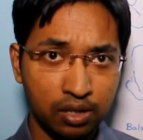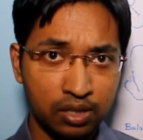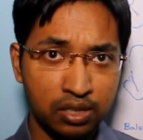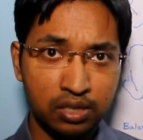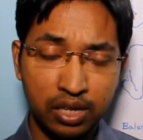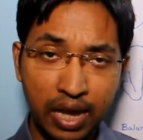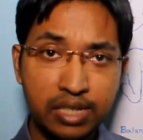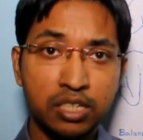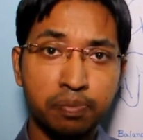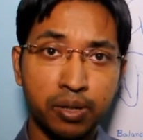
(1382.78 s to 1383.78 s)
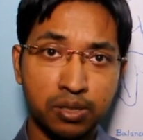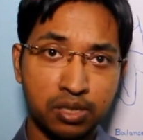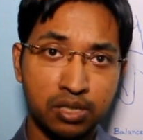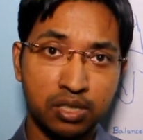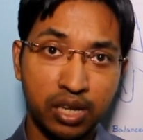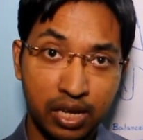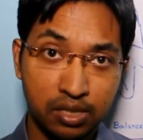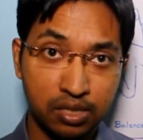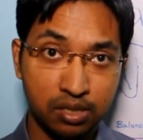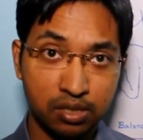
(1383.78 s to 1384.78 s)
in 80%
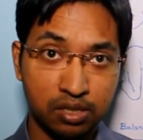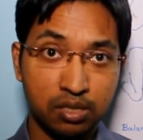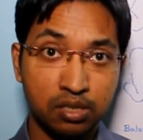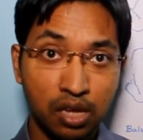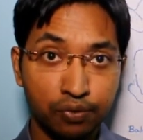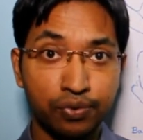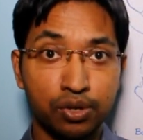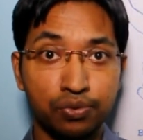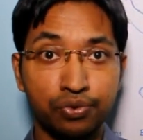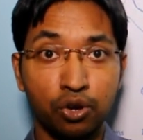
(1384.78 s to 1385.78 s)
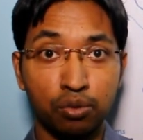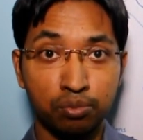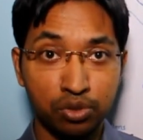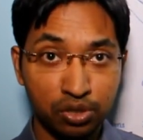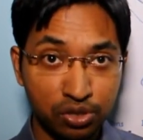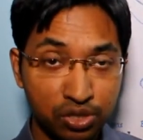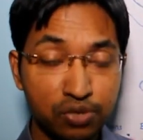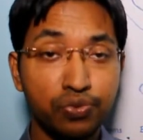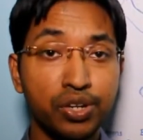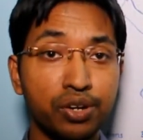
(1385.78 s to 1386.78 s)
cases suffer from
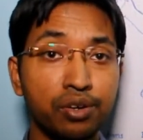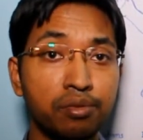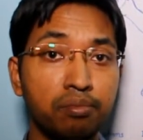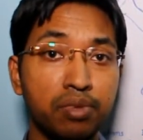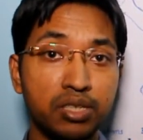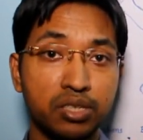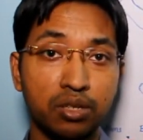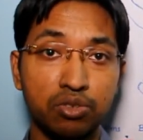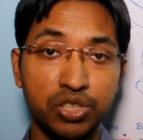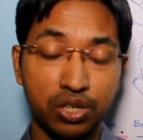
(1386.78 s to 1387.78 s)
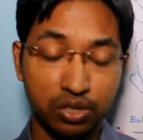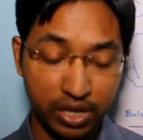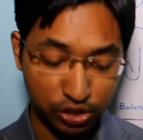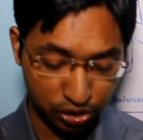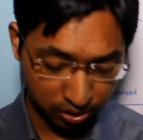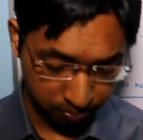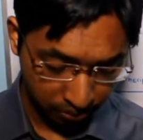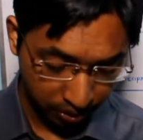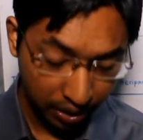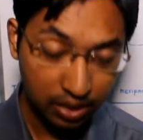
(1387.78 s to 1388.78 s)
severe mental retardation
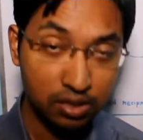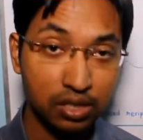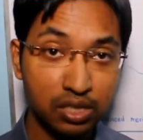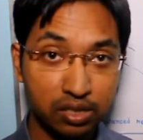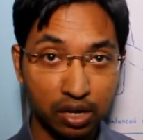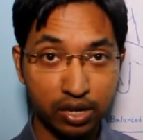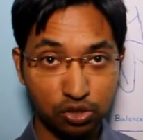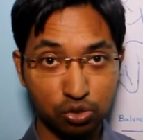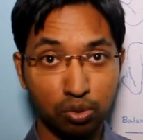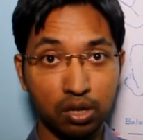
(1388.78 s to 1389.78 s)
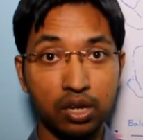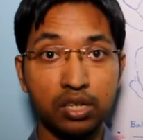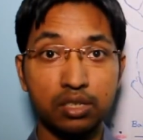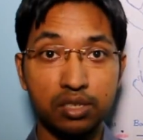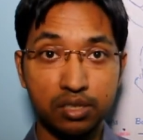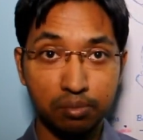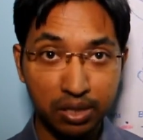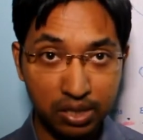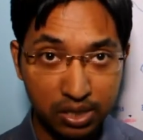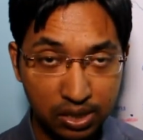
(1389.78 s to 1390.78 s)
and intellectual
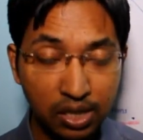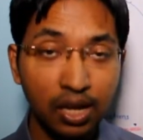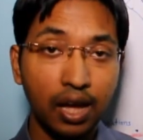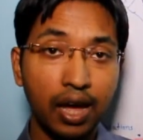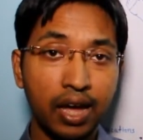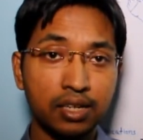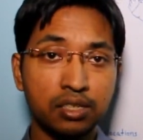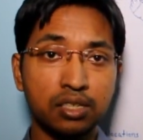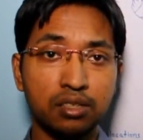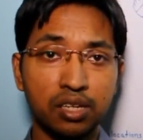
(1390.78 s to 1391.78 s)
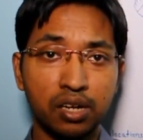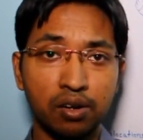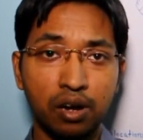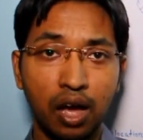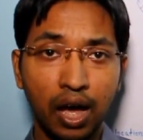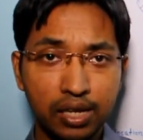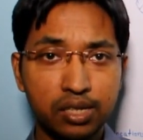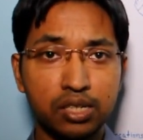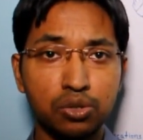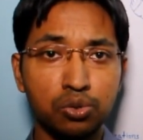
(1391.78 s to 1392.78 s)
disability, and their
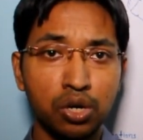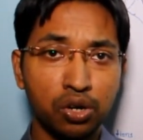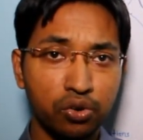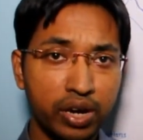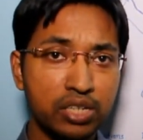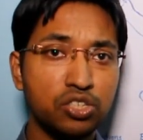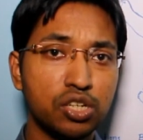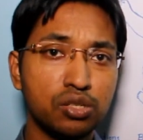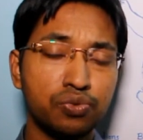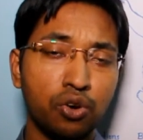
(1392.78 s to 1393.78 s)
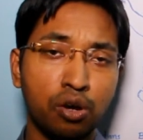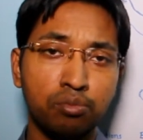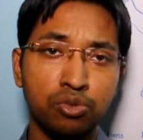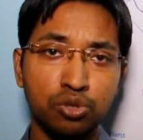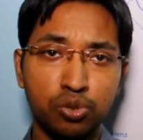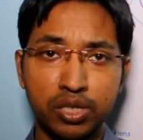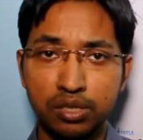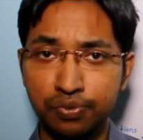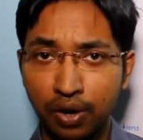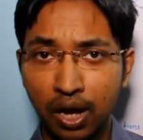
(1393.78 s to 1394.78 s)
IQ ranges from
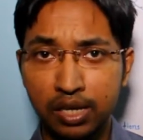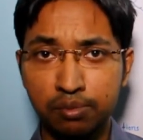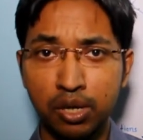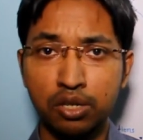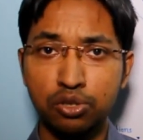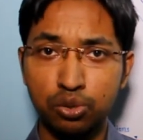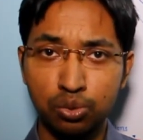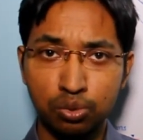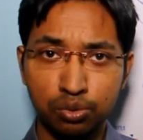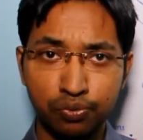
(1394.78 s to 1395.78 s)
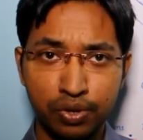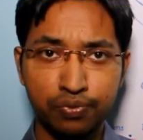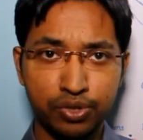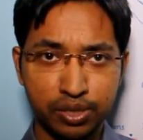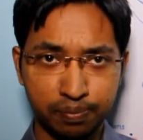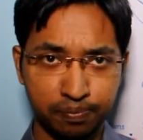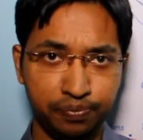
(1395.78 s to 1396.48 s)
25 to 50.